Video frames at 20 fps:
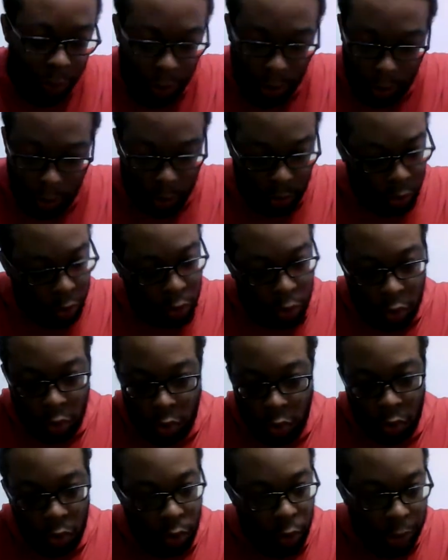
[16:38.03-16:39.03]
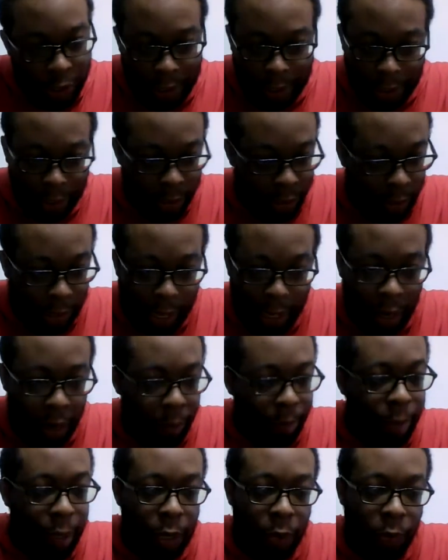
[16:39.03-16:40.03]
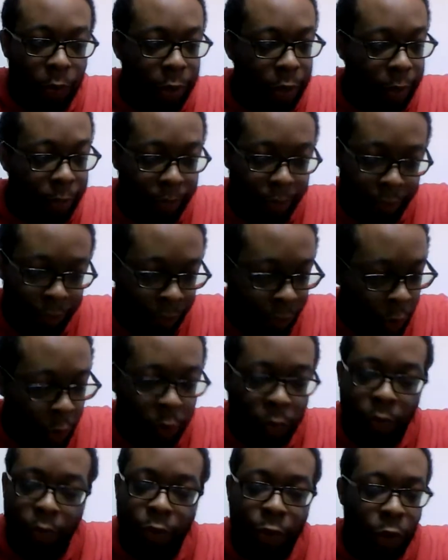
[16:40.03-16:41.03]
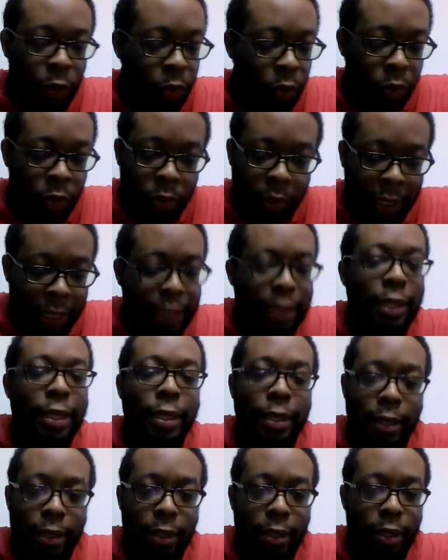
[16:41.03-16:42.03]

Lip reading: just cool. We just got our butt whooped. No, nothing.